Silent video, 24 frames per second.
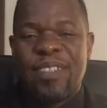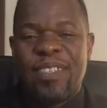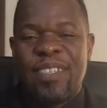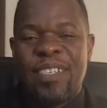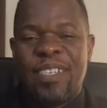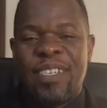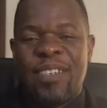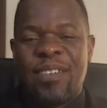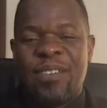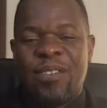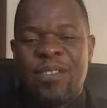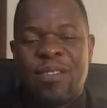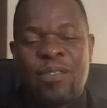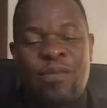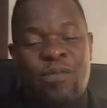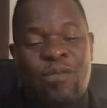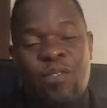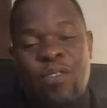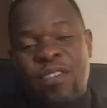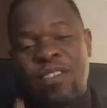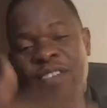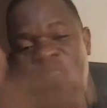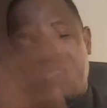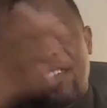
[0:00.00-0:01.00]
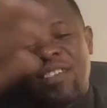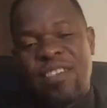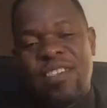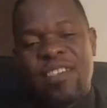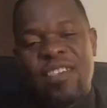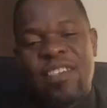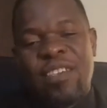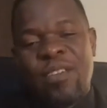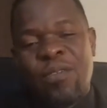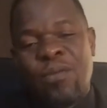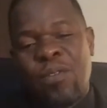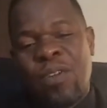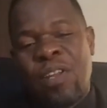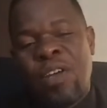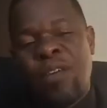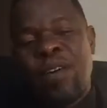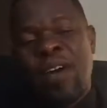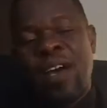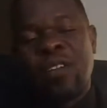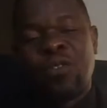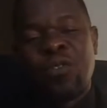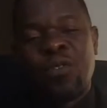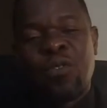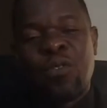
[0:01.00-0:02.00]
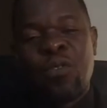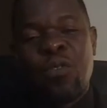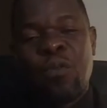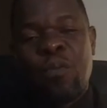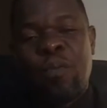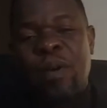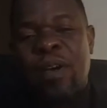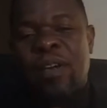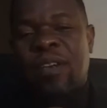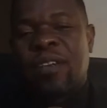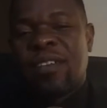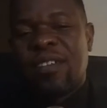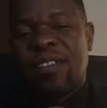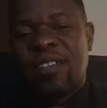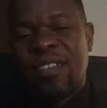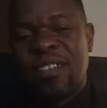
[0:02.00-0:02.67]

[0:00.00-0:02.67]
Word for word: You know, of course, he would have had to go back